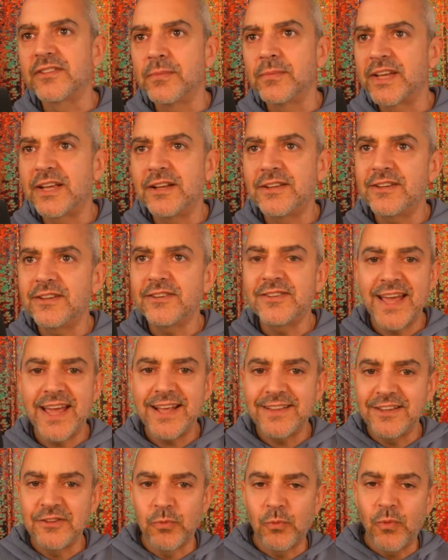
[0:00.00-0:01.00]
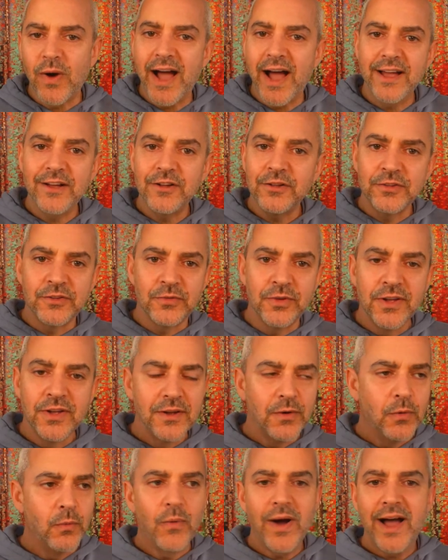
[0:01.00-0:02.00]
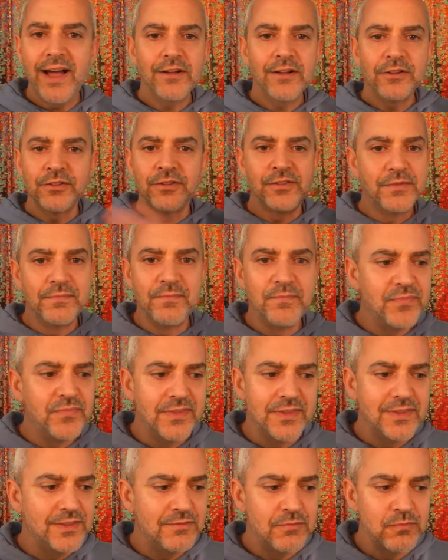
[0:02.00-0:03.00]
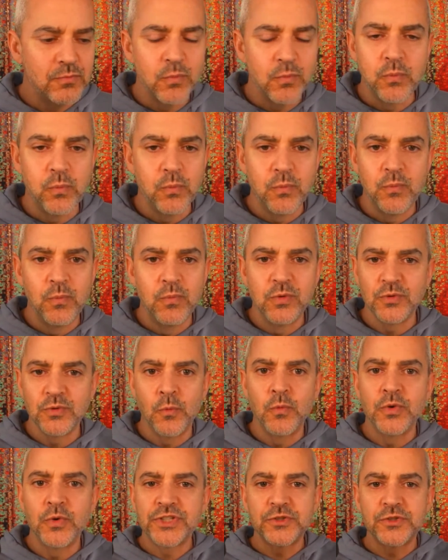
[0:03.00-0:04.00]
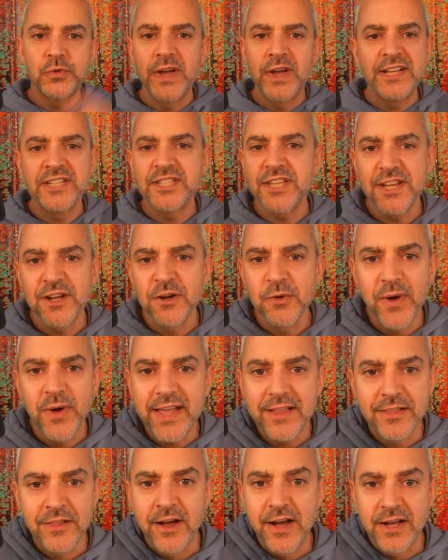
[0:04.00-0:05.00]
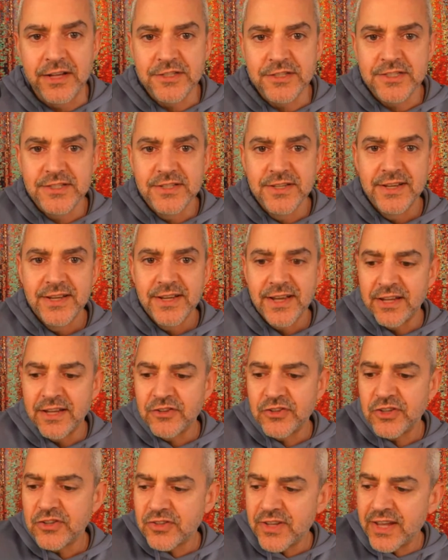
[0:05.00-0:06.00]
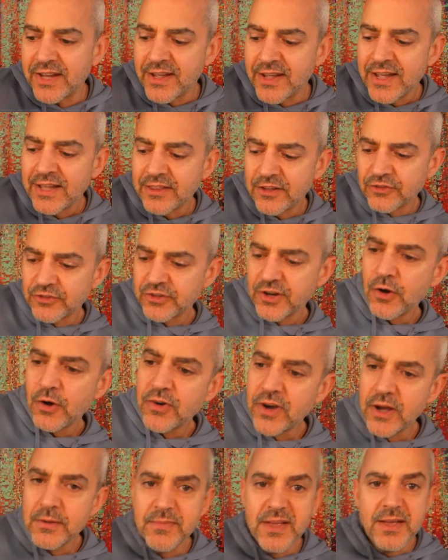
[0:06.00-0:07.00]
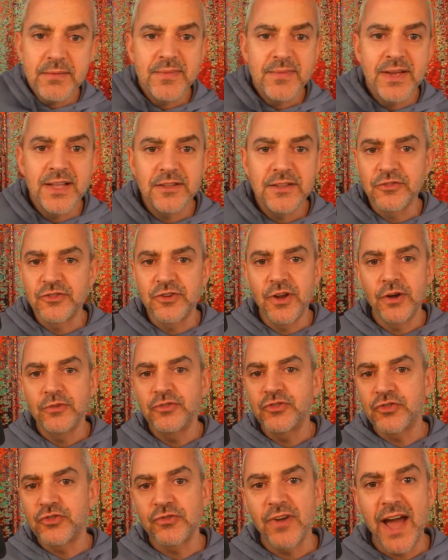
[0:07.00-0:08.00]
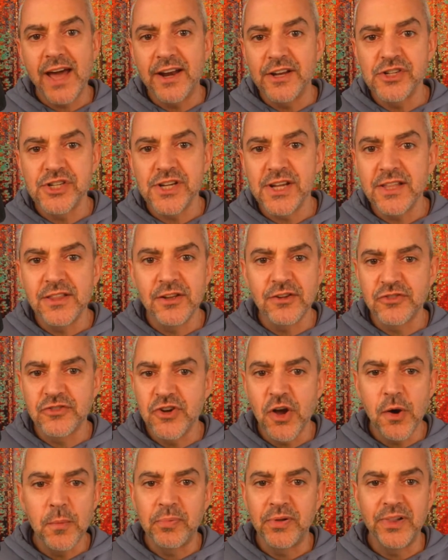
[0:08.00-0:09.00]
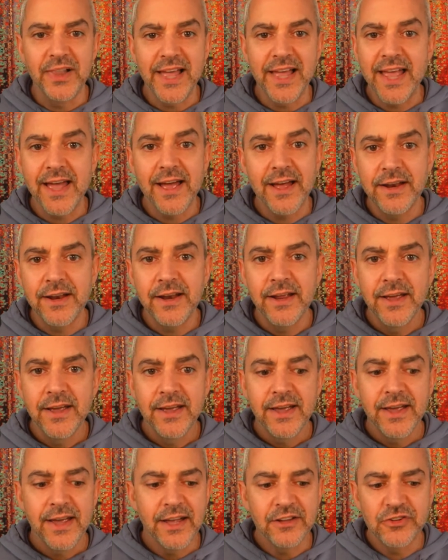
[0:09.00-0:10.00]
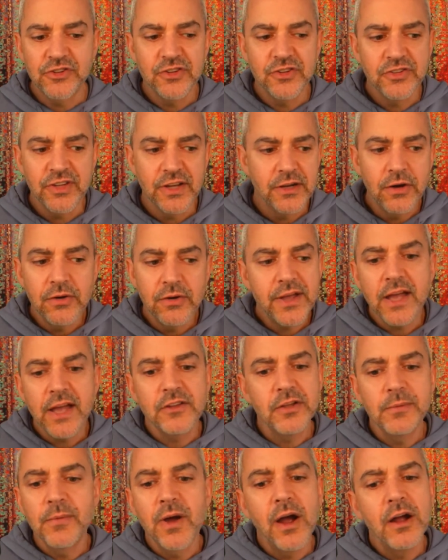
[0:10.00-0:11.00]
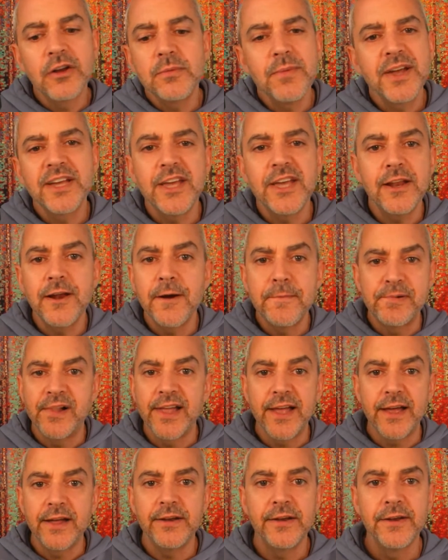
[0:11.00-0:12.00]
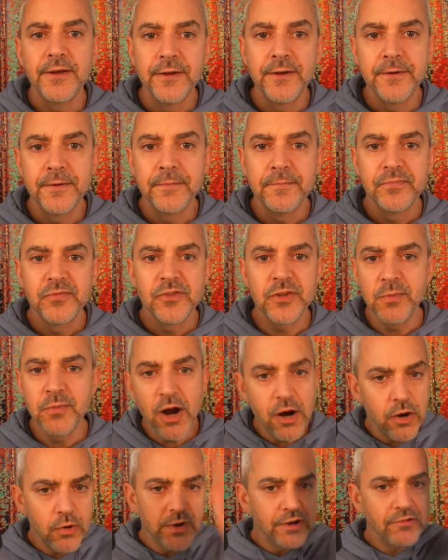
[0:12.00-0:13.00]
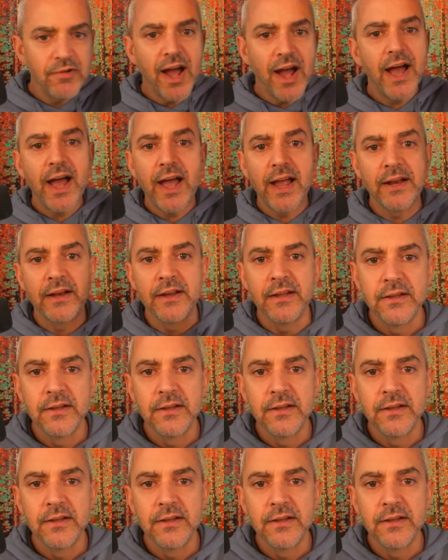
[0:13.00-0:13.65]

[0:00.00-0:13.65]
I'm like, you just take these wild, wild swings at your weight loss. It's just like, there's no commitment. There's no strategy. There's no plan. It's just like, okay, tomorrow I do my keto plan. Tomorrow we ride.